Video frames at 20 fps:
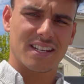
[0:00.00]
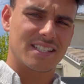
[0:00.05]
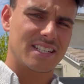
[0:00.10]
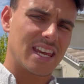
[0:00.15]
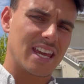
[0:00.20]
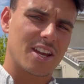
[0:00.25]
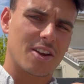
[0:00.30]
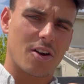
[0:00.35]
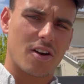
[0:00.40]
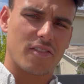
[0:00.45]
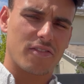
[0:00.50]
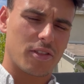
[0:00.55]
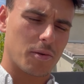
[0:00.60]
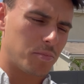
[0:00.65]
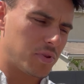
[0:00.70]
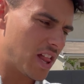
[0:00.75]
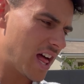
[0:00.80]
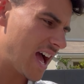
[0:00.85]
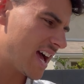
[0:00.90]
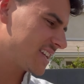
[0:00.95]
take off the
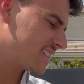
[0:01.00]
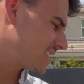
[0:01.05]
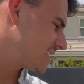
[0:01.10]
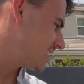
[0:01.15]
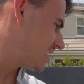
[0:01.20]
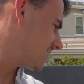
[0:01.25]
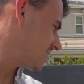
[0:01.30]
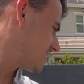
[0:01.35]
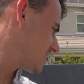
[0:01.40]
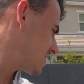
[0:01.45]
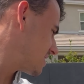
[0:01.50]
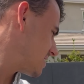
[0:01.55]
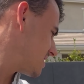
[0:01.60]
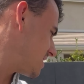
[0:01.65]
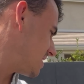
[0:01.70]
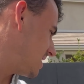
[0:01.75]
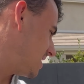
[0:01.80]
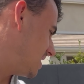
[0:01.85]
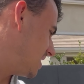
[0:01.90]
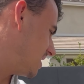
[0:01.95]
plastics
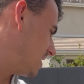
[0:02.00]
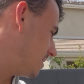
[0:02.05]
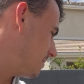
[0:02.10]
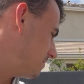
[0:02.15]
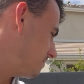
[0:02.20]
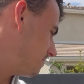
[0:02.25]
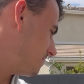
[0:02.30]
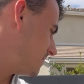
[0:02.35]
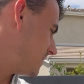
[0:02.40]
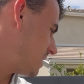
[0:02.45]
um,